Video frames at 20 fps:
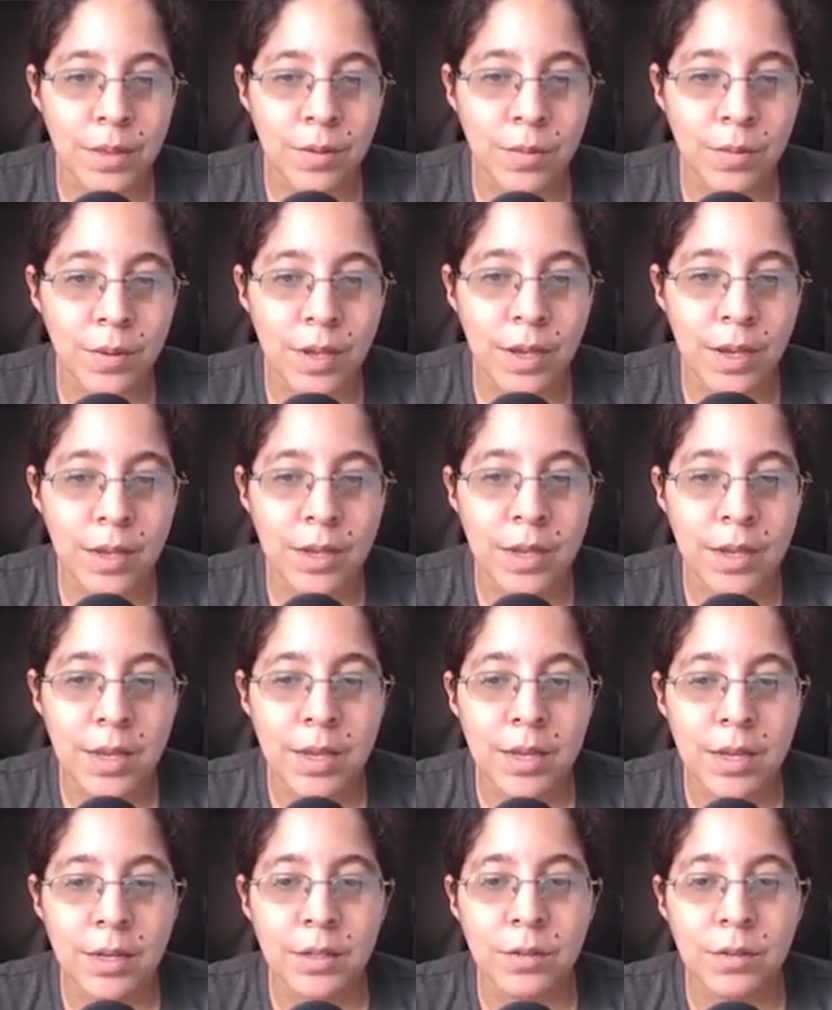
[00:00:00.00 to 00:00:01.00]
Okay,
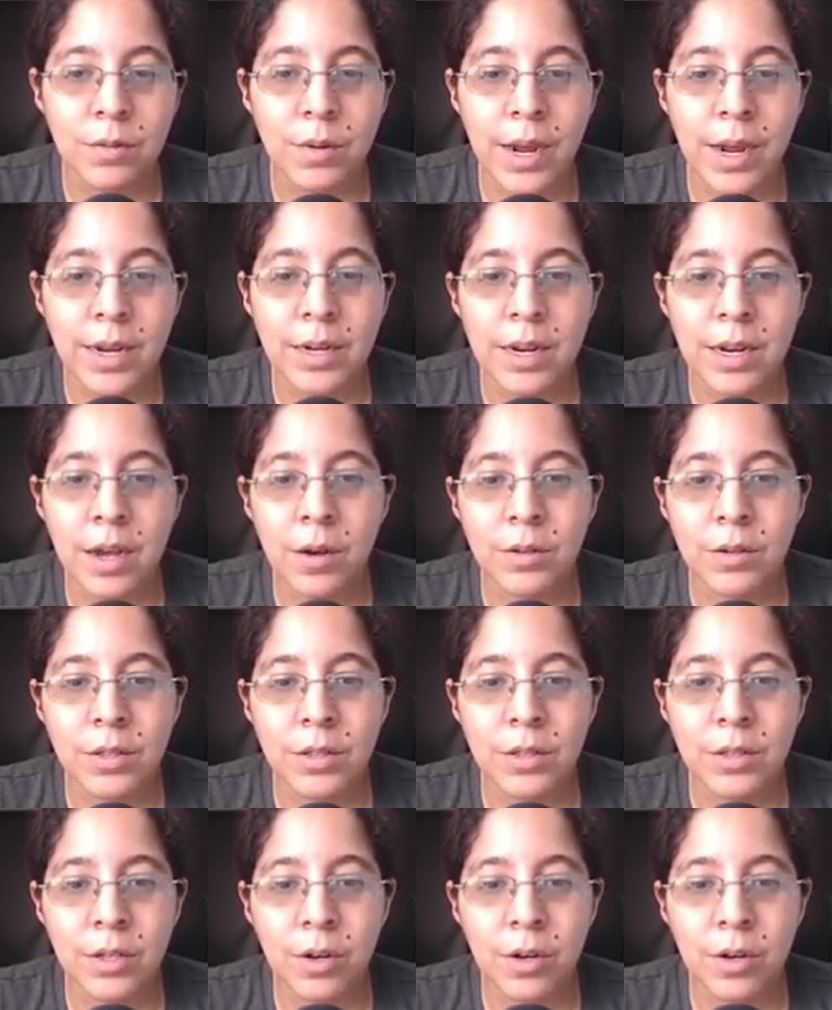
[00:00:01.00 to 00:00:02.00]
right now
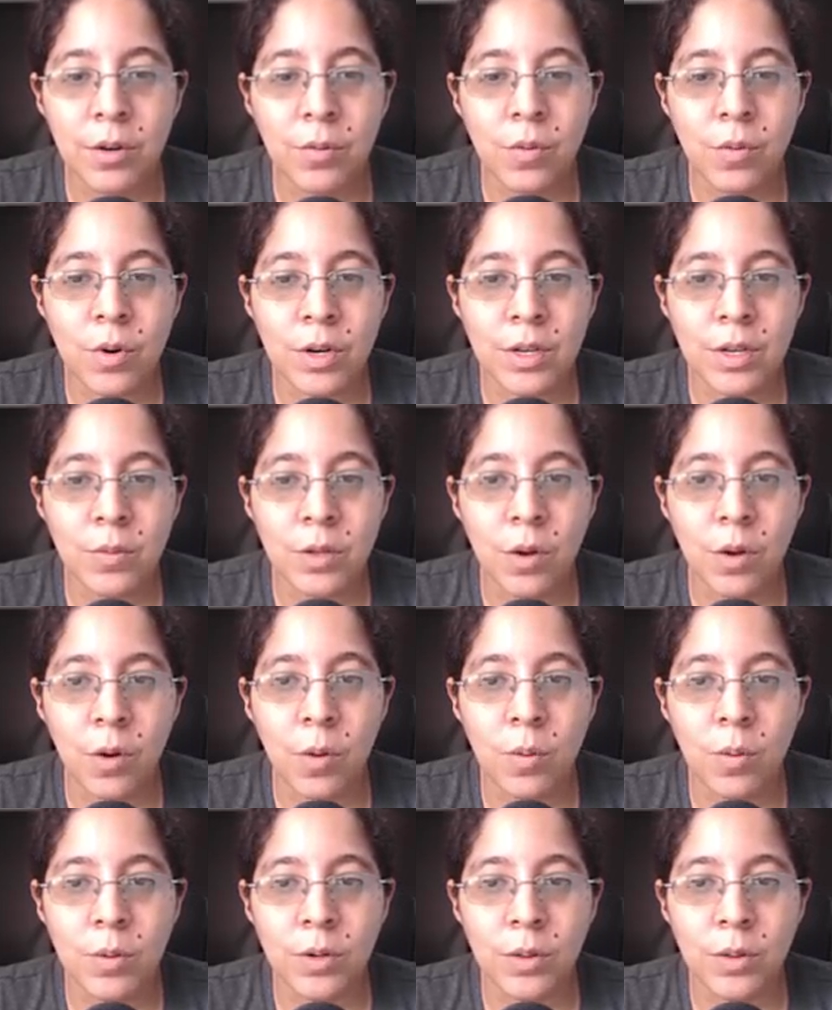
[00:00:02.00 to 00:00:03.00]
they are working with
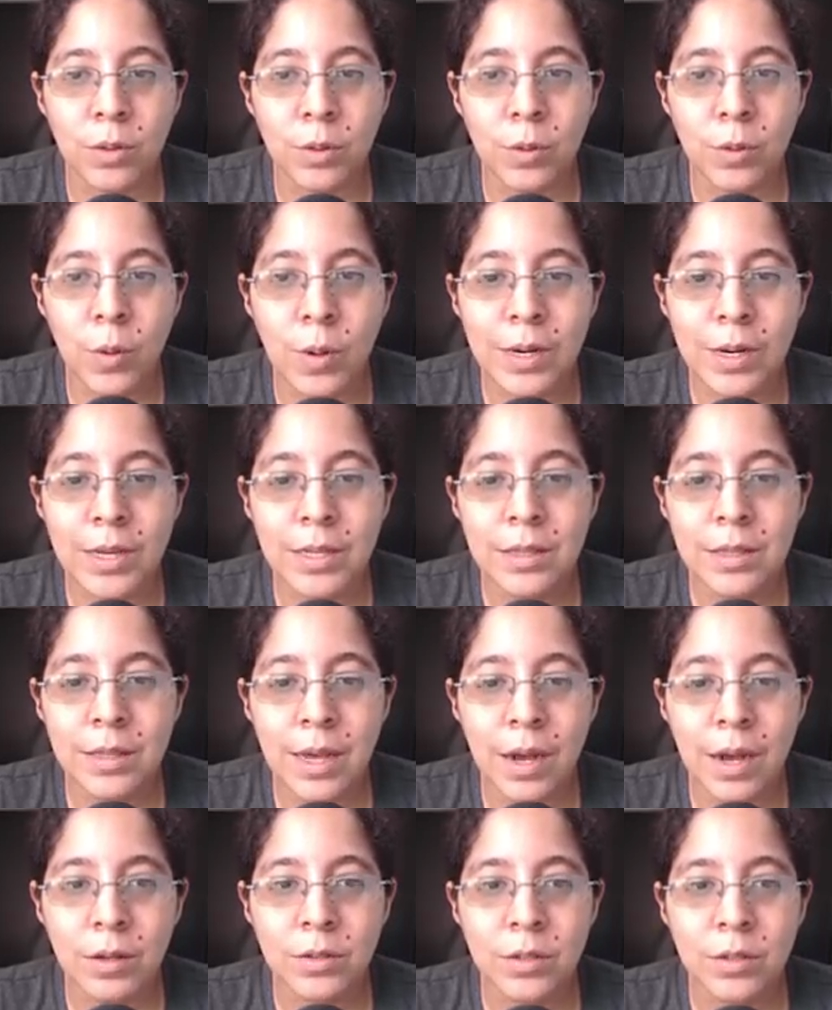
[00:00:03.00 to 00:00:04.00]
over
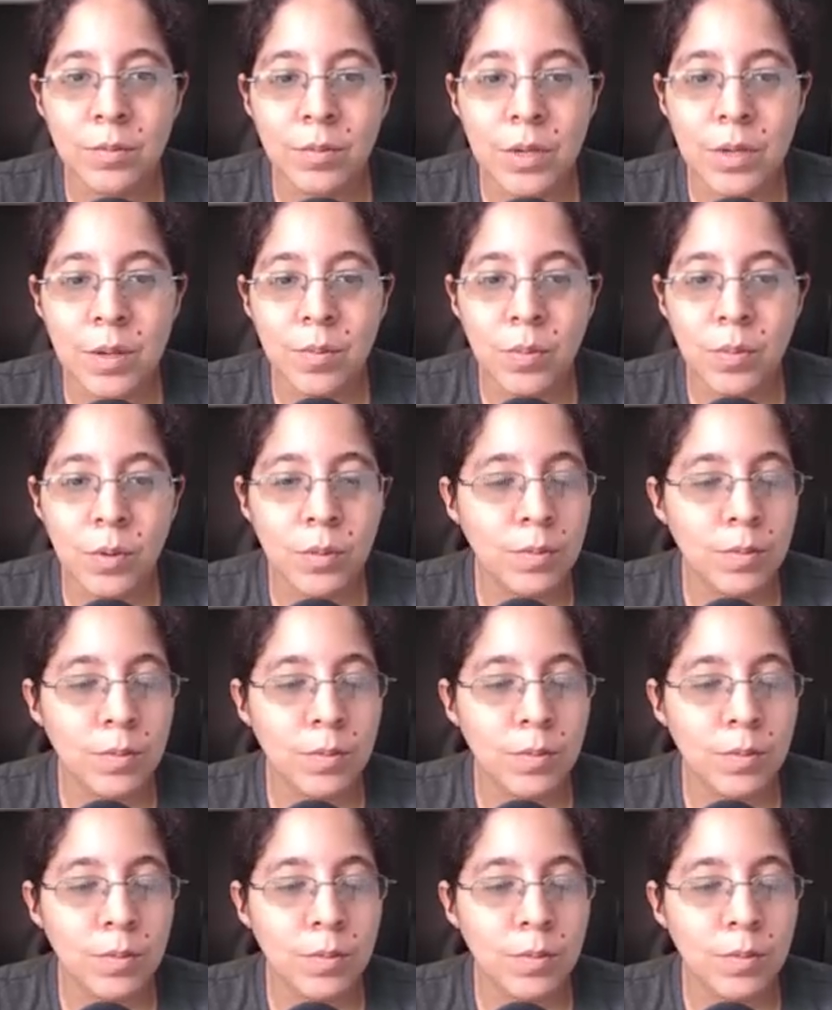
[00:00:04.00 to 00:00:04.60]
30,000 people,